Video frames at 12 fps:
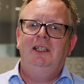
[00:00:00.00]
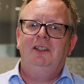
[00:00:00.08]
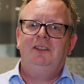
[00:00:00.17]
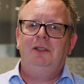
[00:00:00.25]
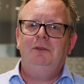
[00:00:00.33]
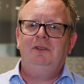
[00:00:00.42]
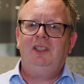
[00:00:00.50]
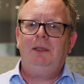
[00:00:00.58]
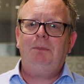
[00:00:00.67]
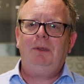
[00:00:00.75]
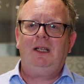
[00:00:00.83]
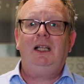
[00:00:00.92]
So
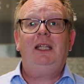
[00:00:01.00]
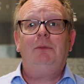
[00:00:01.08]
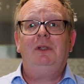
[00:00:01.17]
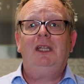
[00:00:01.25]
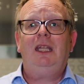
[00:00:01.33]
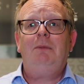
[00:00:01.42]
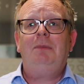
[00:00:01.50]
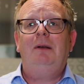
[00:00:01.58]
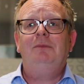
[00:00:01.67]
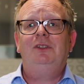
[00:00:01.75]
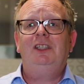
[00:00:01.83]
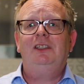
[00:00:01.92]
typically with a heat
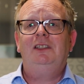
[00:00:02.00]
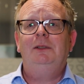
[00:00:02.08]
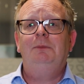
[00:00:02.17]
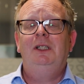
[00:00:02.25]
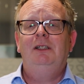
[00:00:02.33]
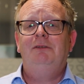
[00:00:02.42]
pump system,